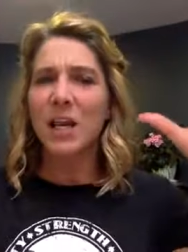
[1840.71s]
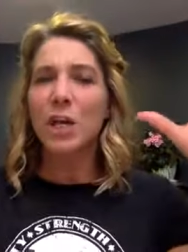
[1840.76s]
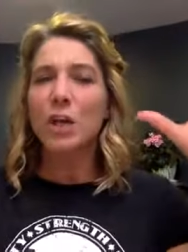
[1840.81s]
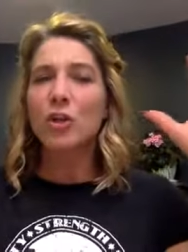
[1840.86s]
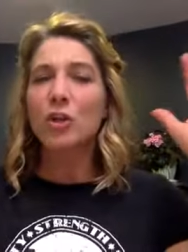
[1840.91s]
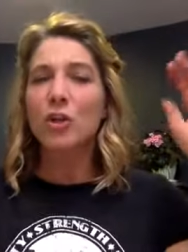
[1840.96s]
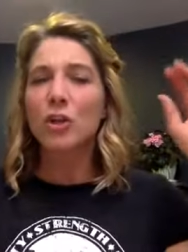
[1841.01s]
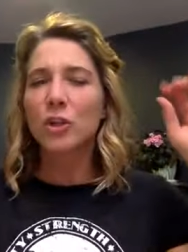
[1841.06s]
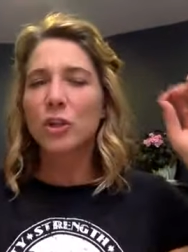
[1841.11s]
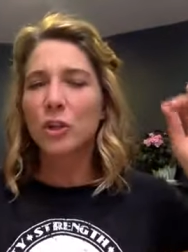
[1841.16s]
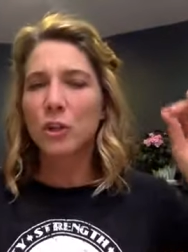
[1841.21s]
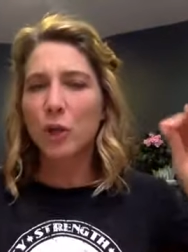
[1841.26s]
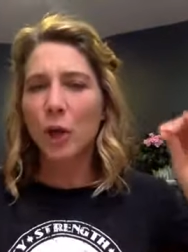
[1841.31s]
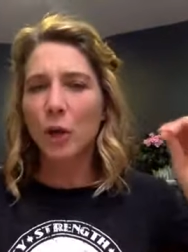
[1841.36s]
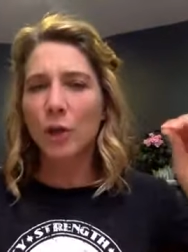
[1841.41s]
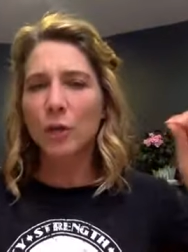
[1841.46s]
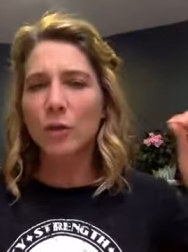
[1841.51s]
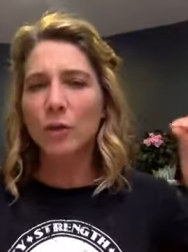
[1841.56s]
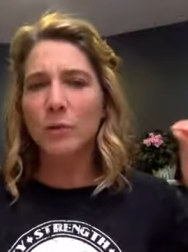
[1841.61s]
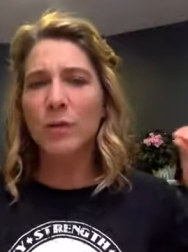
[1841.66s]
She
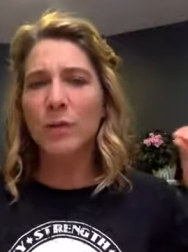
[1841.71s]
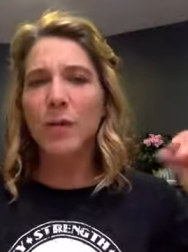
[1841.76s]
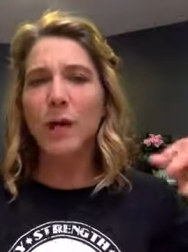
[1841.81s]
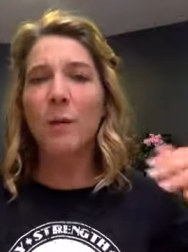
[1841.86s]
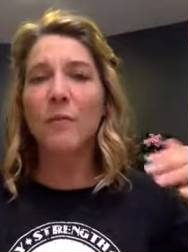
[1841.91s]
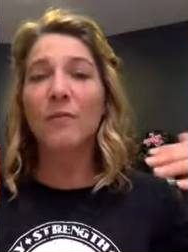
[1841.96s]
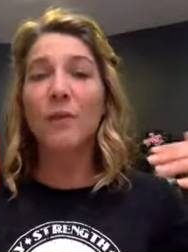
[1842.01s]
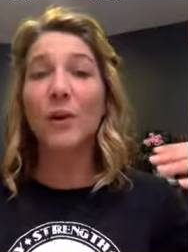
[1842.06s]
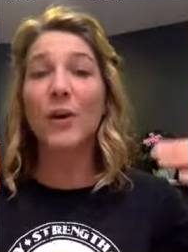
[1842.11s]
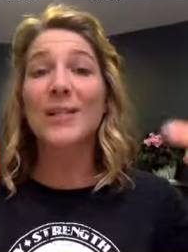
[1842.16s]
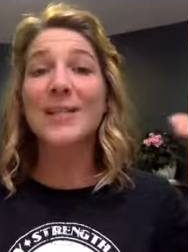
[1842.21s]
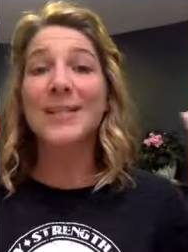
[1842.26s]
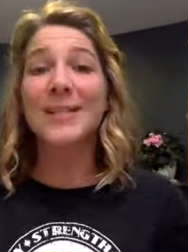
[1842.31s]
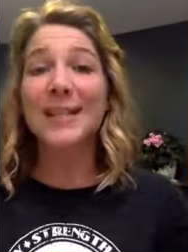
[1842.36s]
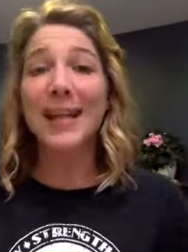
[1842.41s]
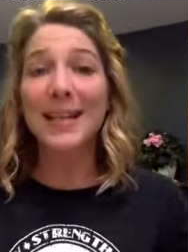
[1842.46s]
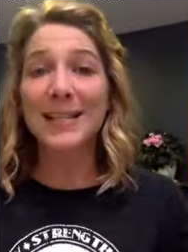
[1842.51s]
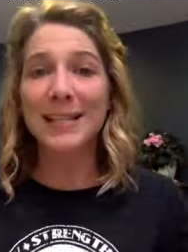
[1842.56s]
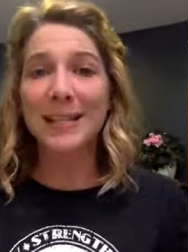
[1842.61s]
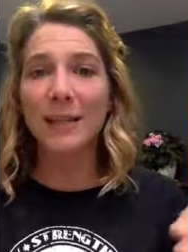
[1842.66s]
started to become very
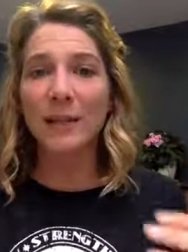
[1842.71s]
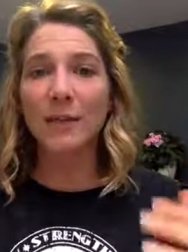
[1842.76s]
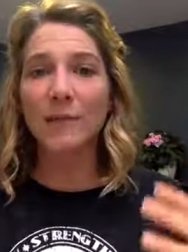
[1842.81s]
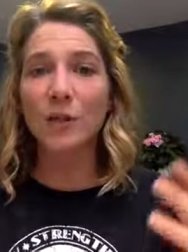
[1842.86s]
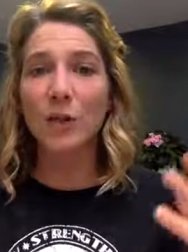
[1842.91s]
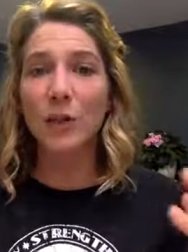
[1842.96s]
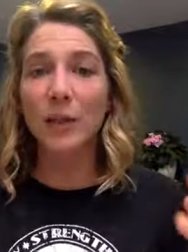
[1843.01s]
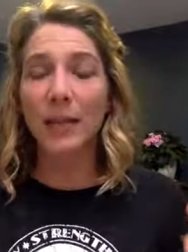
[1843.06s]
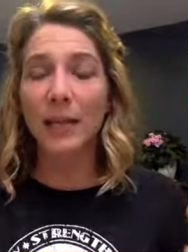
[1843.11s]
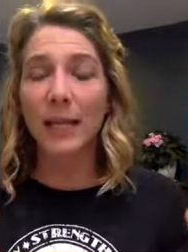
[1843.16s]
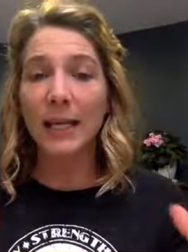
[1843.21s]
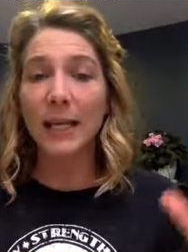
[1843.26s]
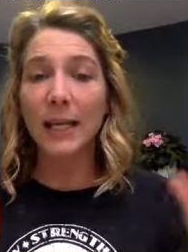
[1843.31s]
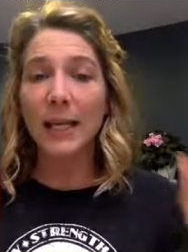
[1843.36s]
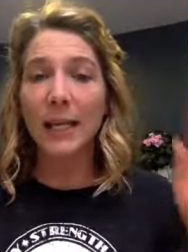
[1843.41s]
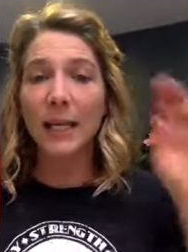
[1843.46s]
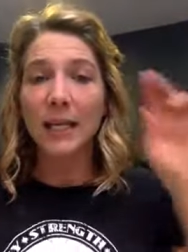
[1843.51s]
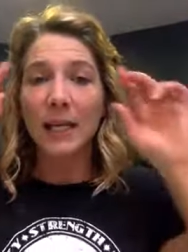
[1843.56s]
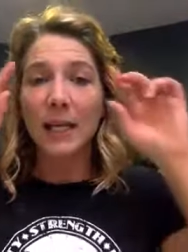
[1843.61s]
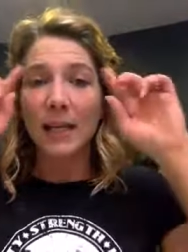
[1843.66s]
sensitive to the
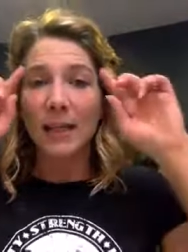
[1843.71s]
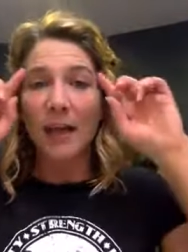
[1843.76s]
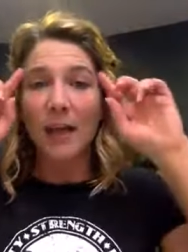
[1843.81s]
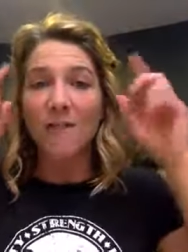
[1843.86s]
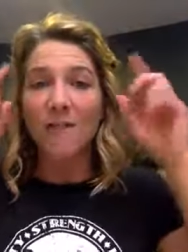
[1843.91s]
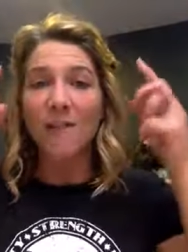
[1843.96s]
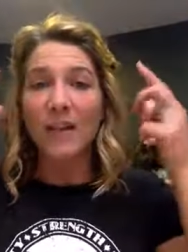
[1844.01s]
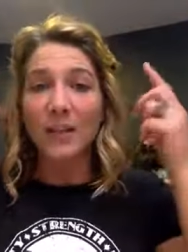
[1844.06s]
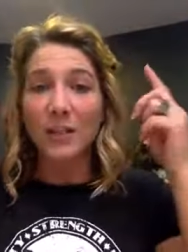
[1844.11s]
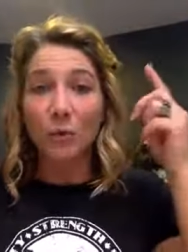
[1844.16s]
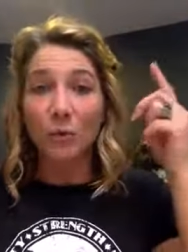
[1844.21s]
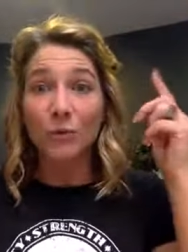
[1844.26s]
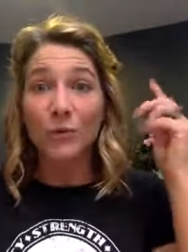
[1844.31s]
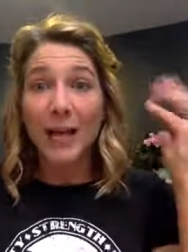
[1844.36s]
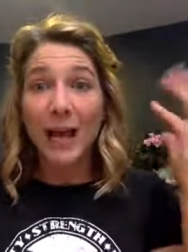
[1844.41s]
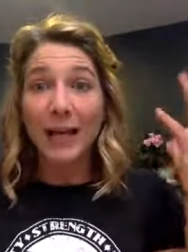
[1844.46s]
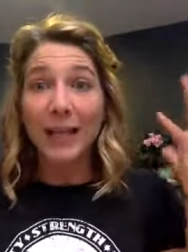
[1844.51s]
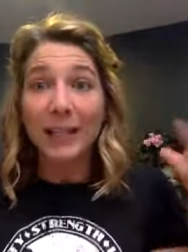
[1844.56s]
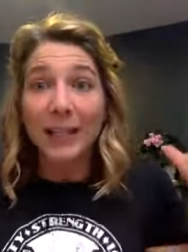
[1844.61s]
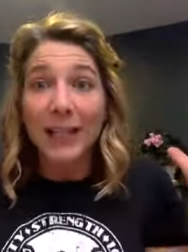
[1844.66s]
heat, that
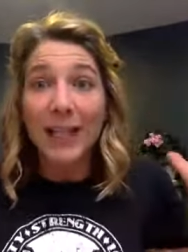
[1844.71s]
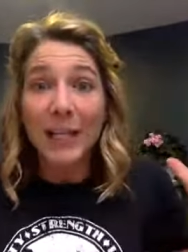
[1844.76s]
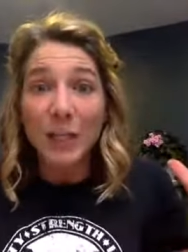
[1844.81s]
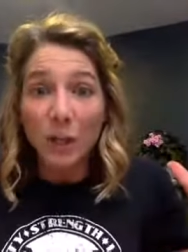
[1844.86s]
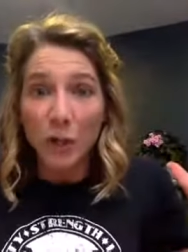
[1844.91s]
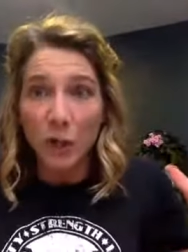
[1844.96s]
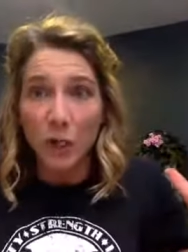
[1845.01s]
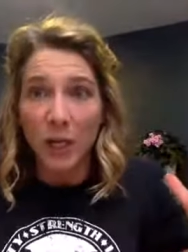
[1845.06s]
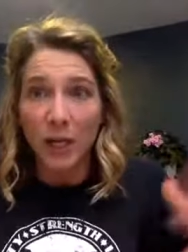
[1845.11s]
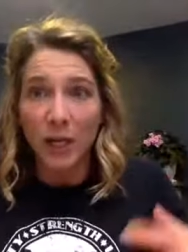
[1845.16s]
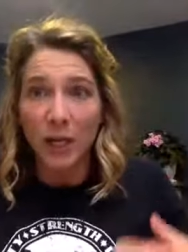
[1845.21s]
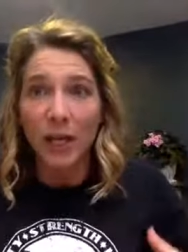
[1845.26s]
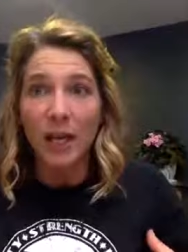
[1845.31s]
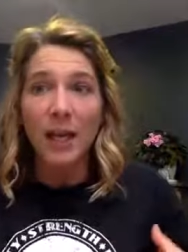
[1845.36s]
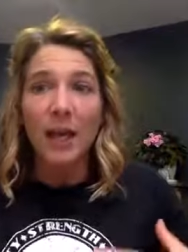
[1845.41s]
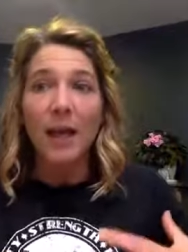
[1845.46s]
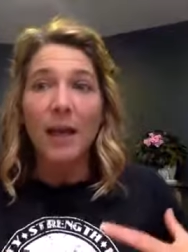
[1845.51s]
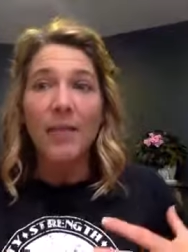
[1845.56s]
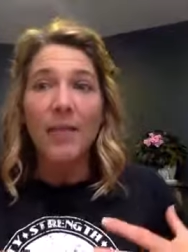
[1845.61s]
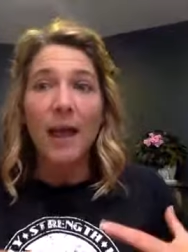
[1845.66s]
vasodilation,
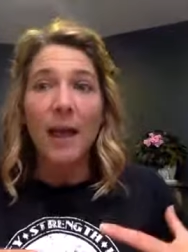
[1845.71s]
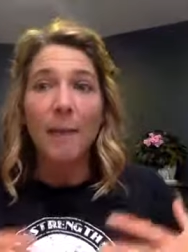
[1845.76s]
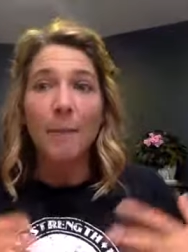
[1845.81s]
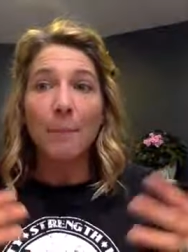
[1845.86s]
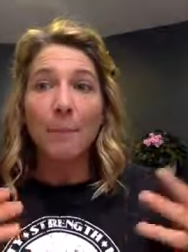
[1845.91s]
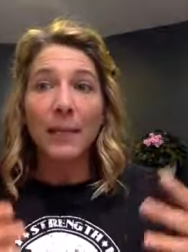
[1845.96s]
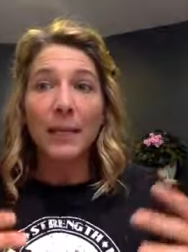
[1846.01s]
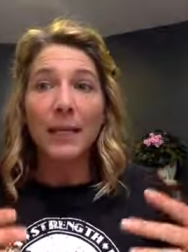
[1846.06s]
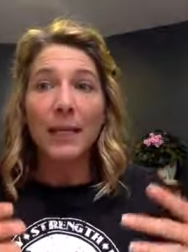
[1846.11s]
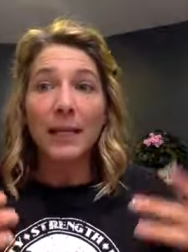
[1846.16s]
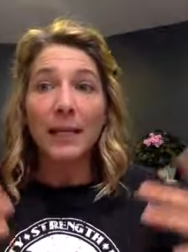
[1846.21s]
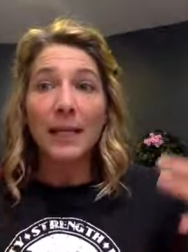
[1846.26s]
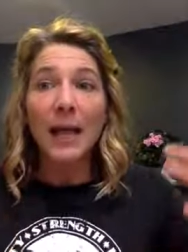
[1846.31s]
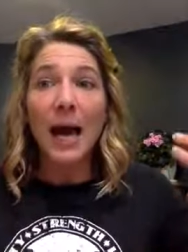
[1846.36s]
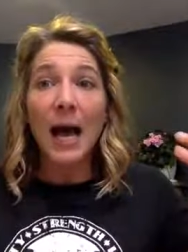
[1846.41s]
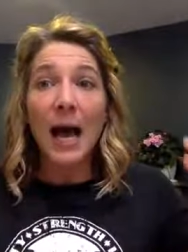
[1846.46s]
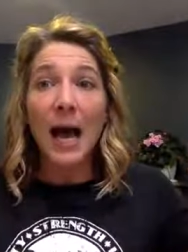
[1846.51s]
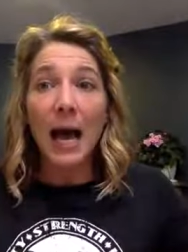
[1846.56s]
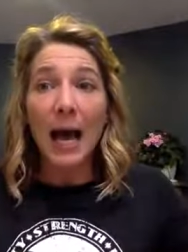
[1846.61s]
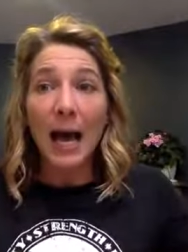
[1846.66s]
that being
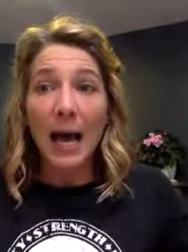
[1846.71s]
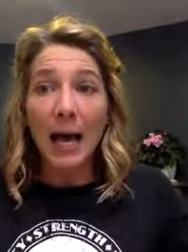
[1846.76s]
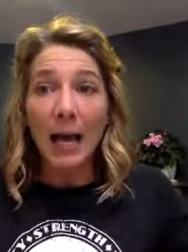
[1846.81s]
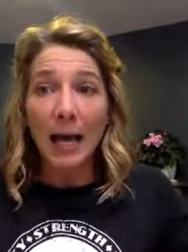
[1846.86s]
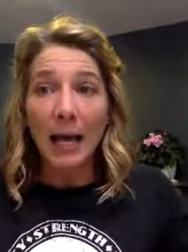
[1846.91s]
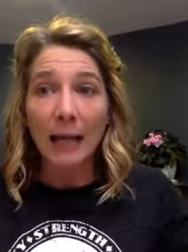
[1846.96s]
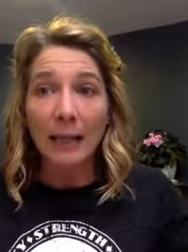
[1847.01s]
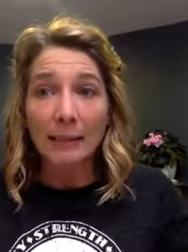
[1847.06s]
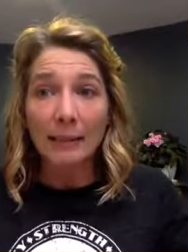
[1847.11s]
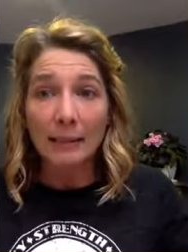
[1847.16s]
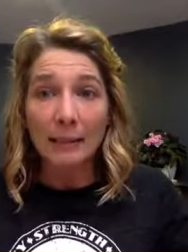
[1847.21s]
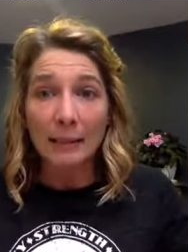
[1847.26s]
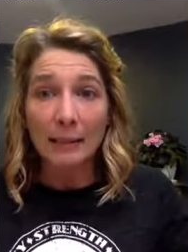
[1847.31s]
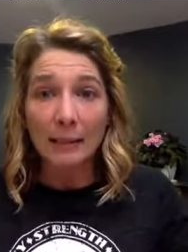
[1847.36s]
hot